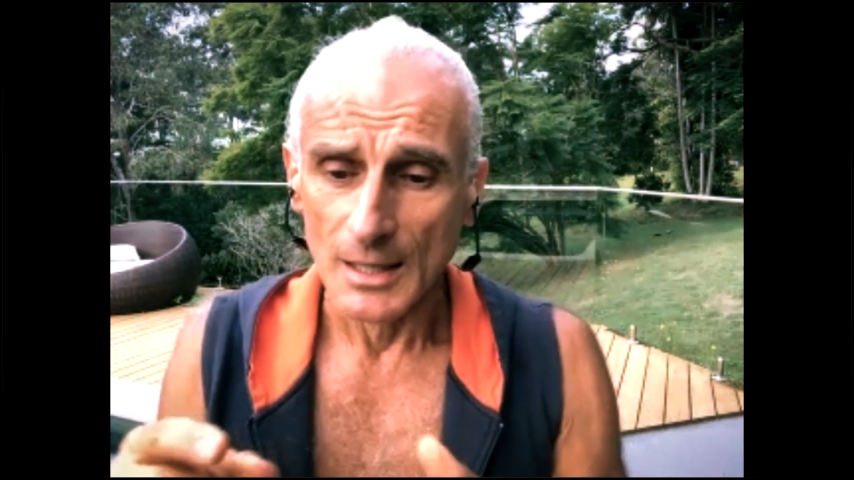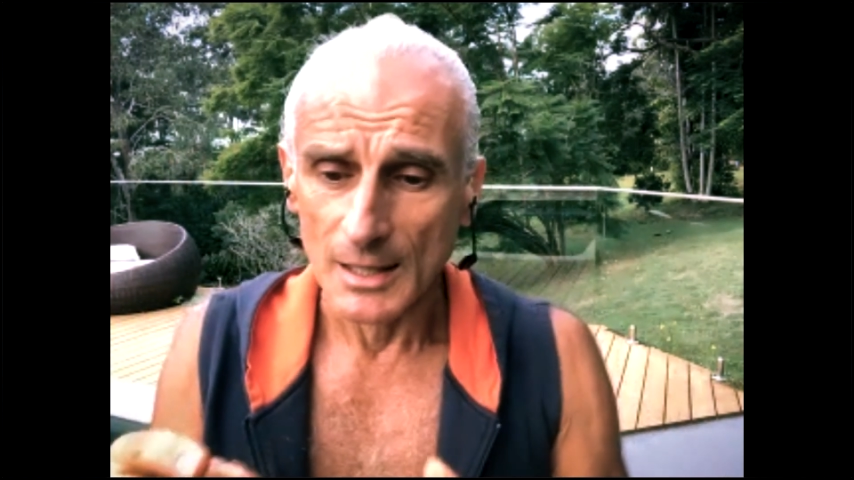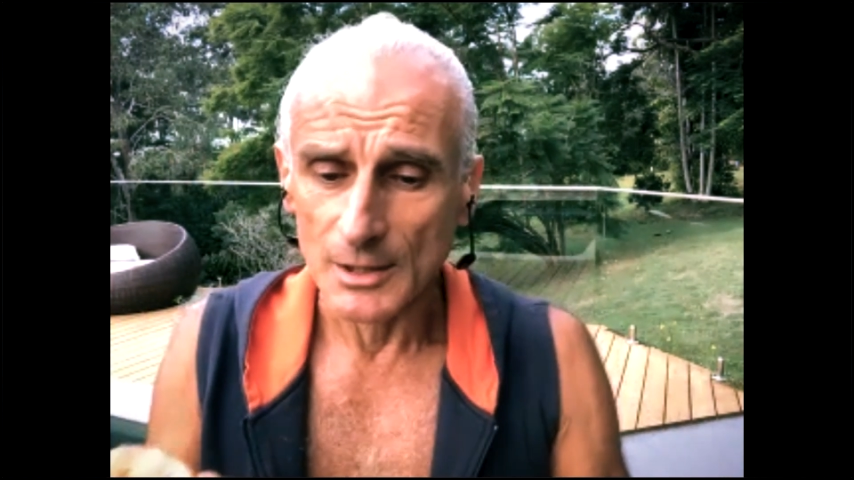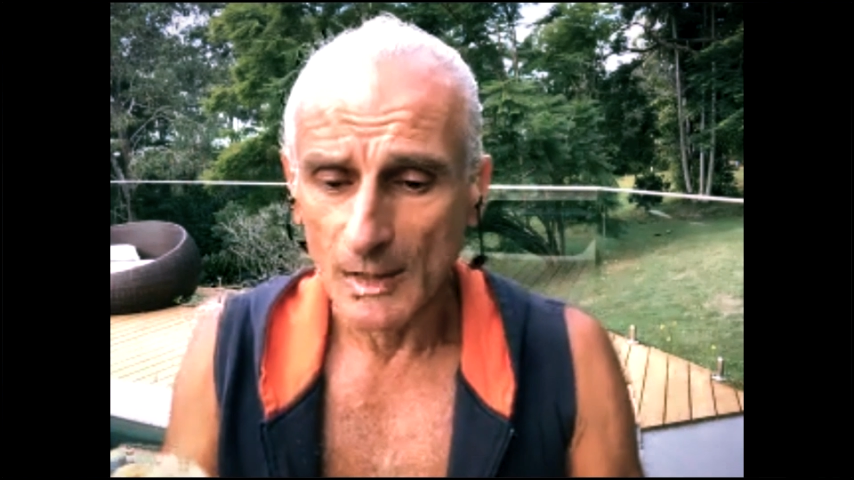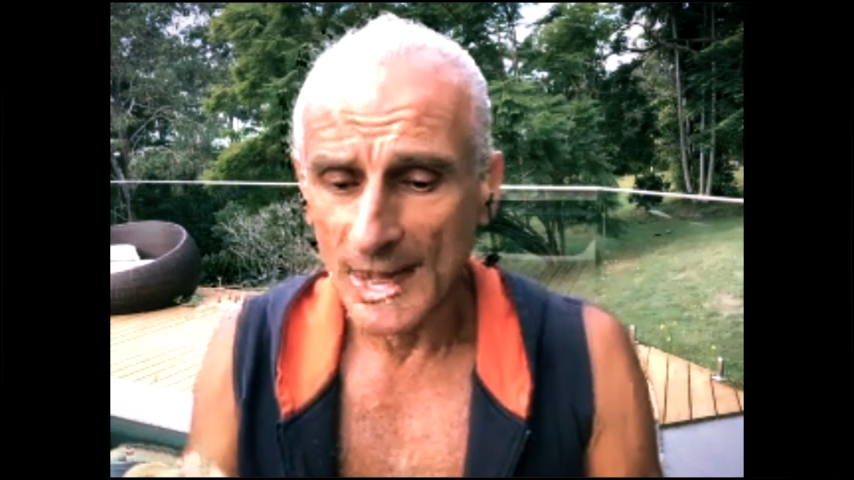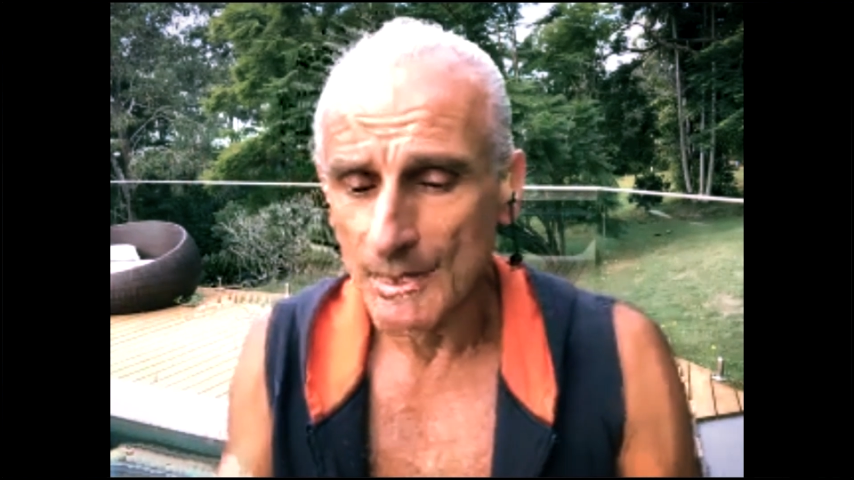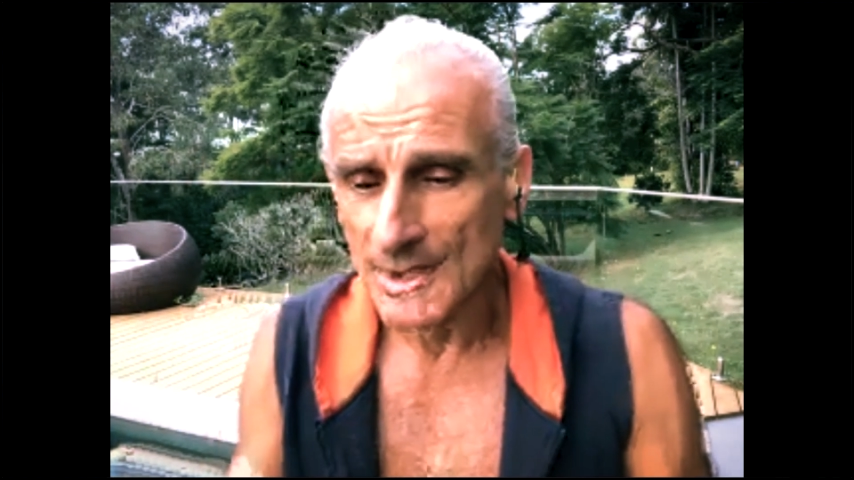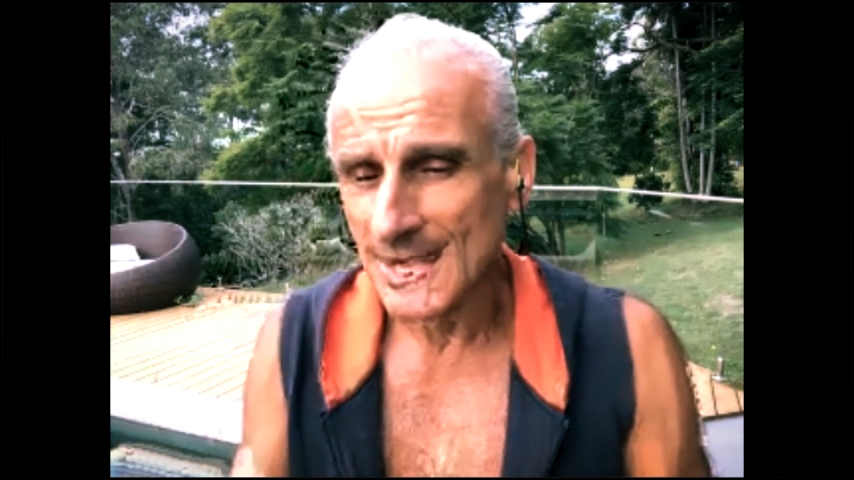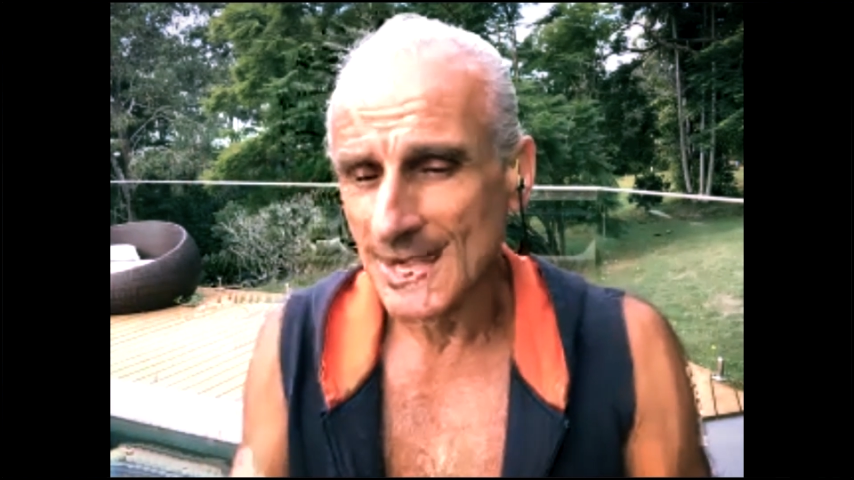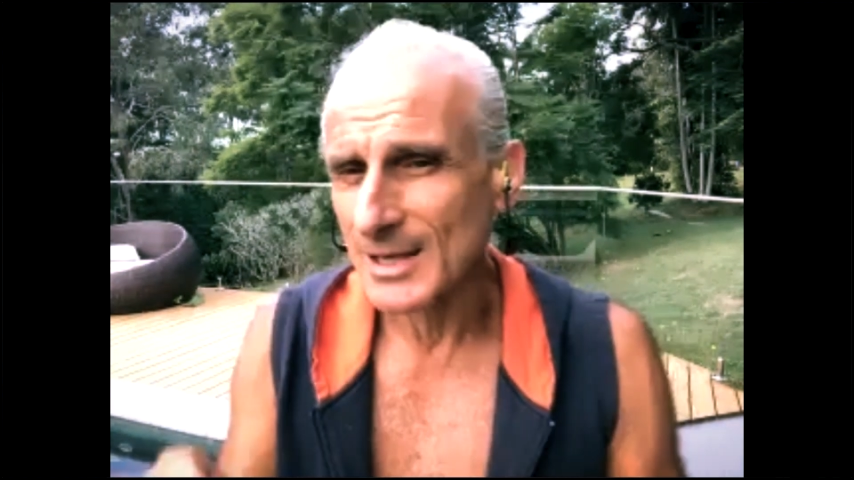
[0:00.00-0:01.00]
in a way where
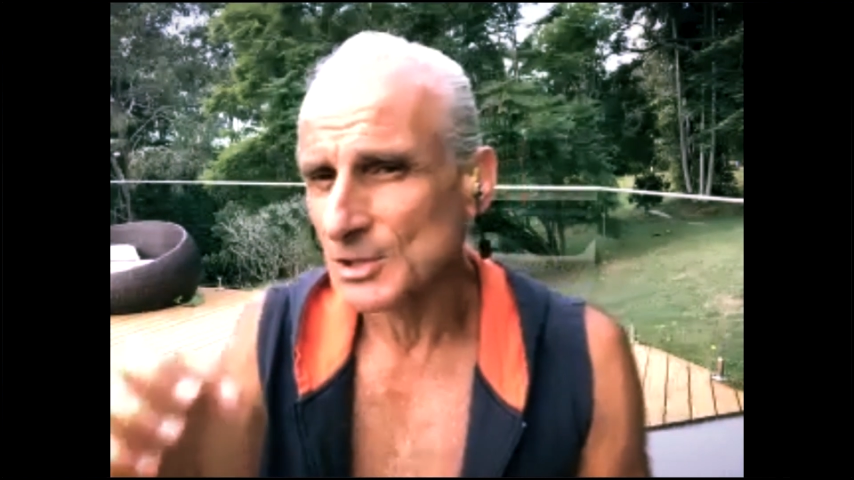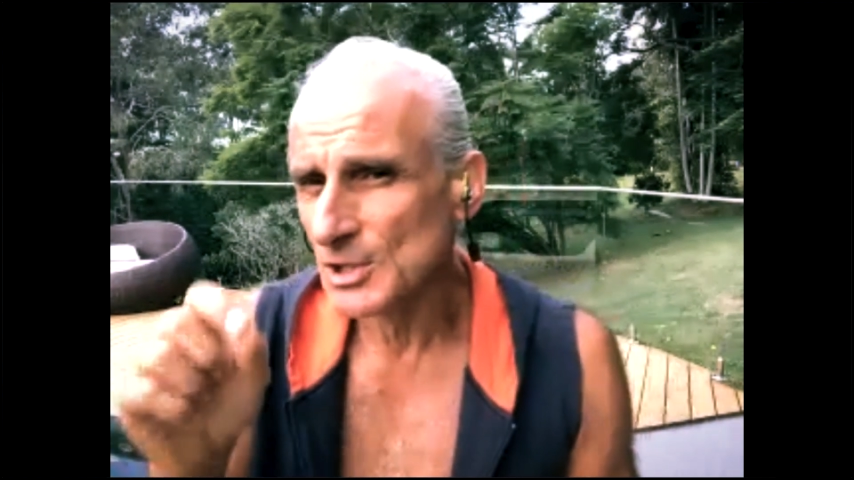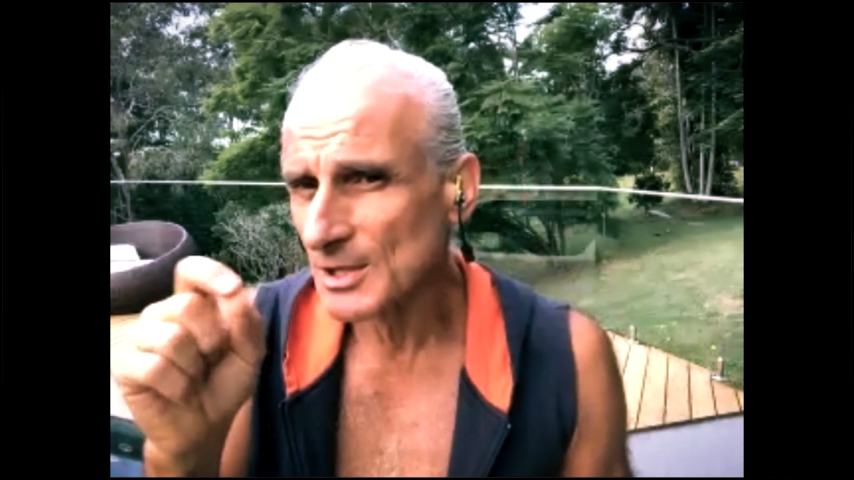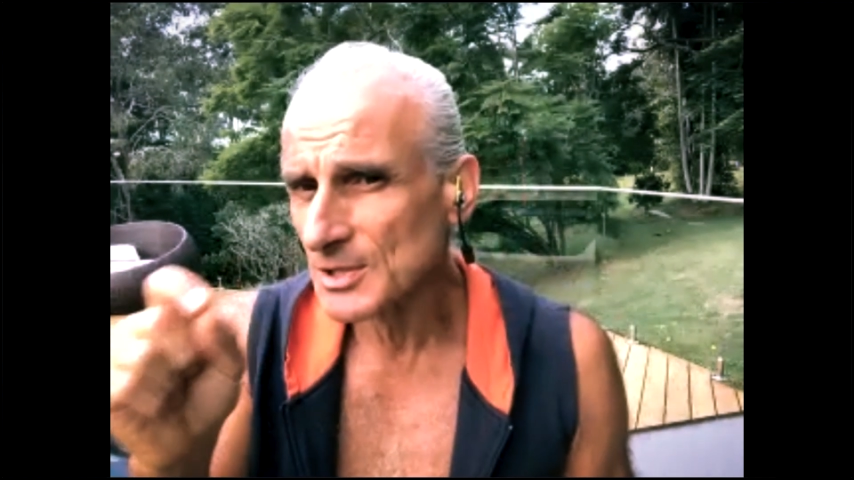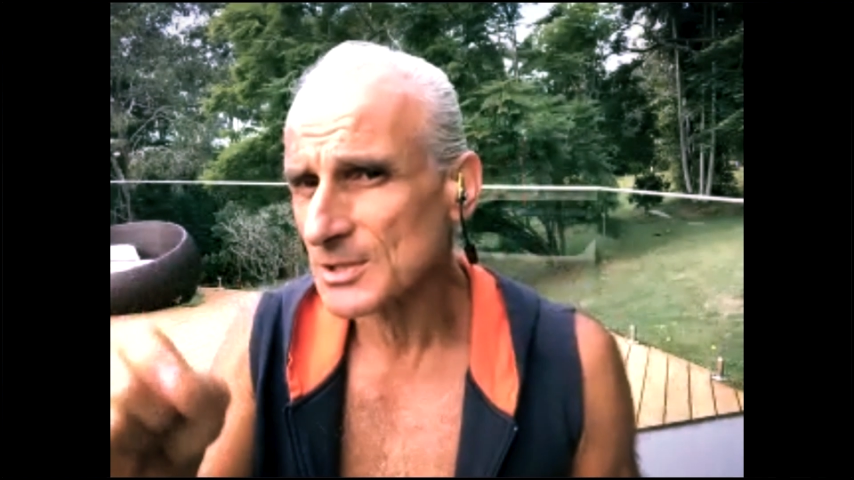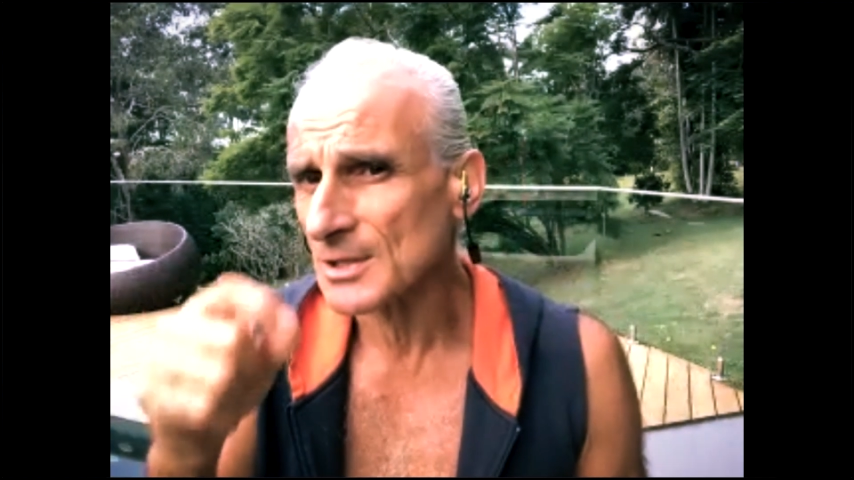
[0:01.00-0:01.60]
they get just